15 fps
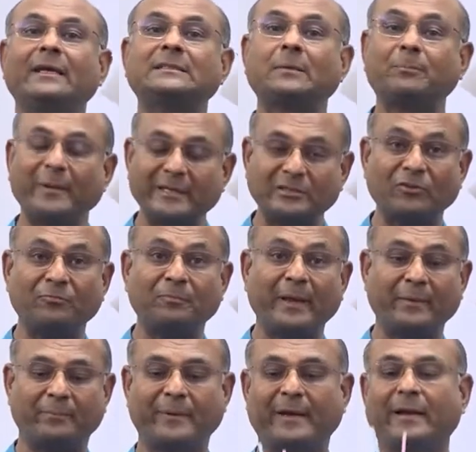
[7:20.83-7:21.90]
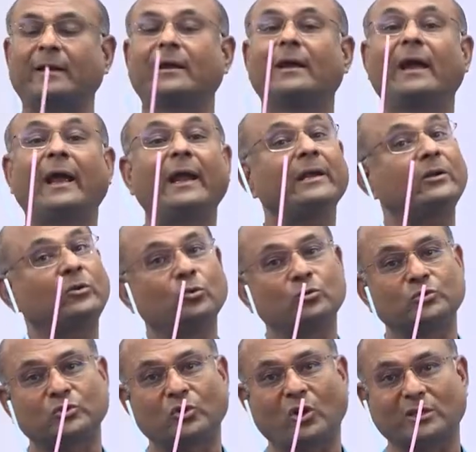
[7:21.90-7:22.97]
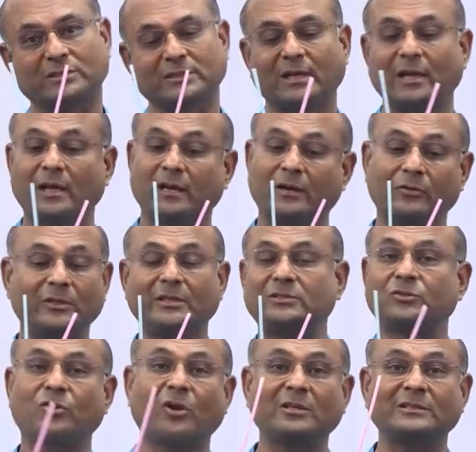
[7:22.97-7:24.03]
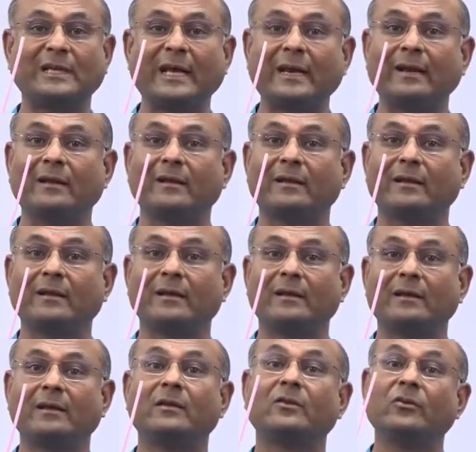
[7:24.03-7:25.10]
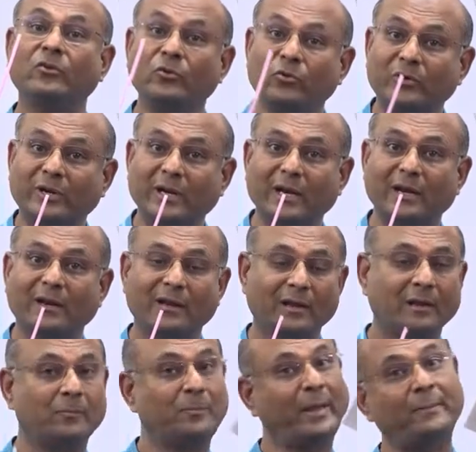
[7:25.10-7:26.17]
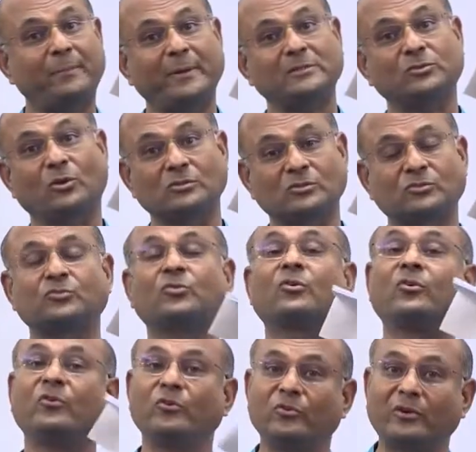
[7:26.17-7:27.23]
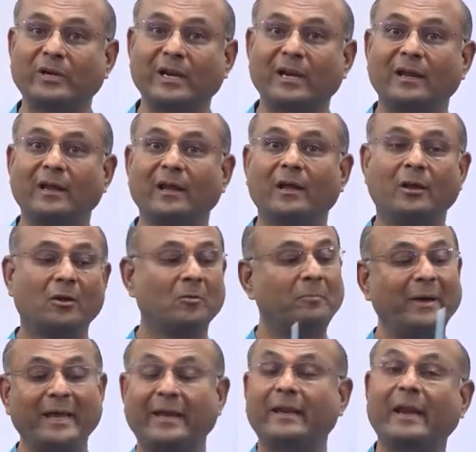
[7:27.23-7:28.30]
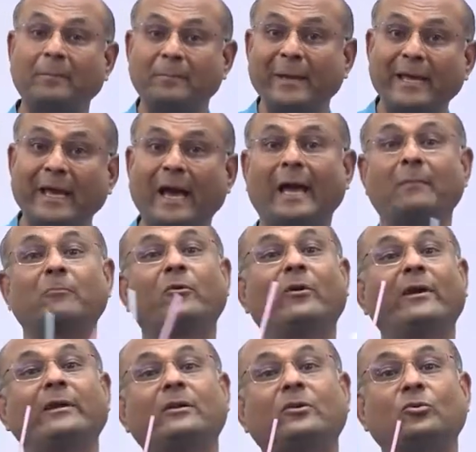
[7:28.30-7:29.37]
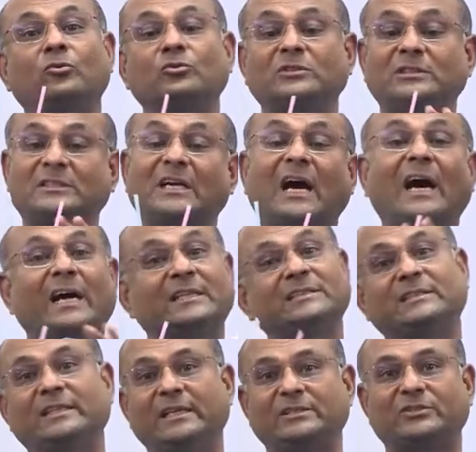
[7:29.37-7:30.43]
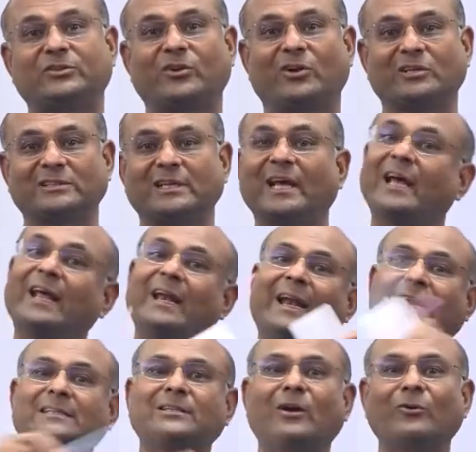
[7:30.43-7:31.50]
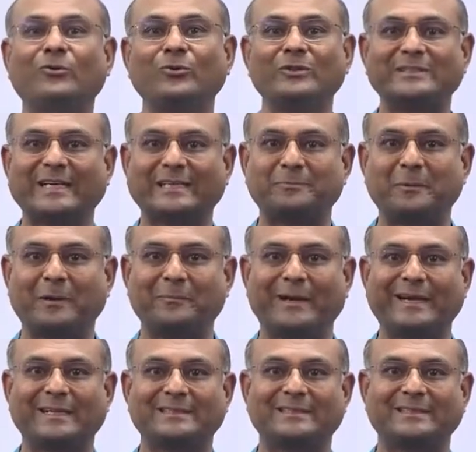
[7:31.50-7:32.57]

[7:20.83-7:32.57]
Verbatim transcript: is a piece of paper and two straws. Now these straws are neutral. Paper is also neutral. By rubbing, I'm going to charge these straws. Let us now do this experiment and